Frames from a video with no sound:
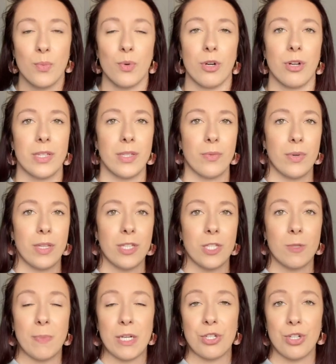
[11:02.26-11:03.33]
we're in the
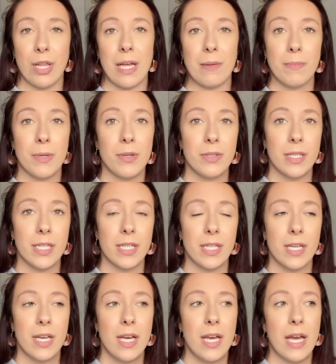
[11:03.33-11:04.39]
special ed
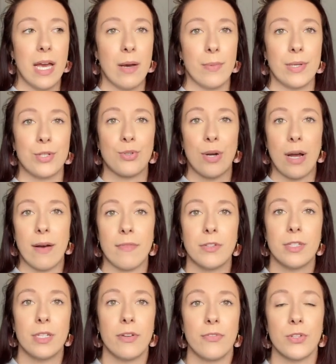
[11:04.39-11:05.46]
building, and we travel
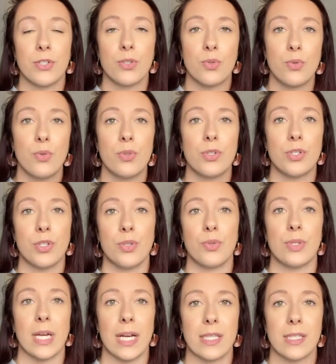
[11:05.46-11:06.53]
to different schools to do
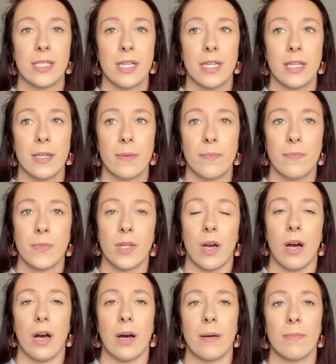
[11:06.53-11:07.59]
testing.
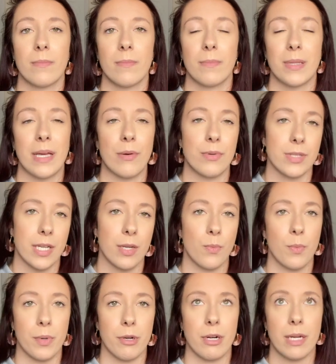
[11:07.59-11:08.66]
But that was like
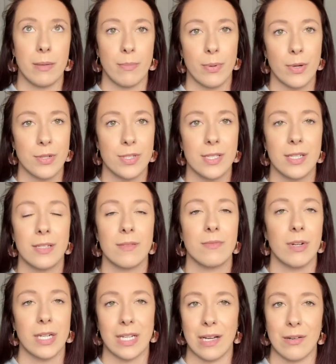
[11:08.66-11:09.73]
when we were in person.
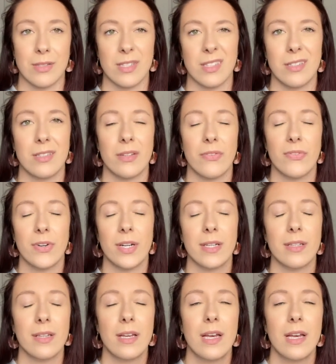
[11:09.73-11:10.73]
Right now it's a little different.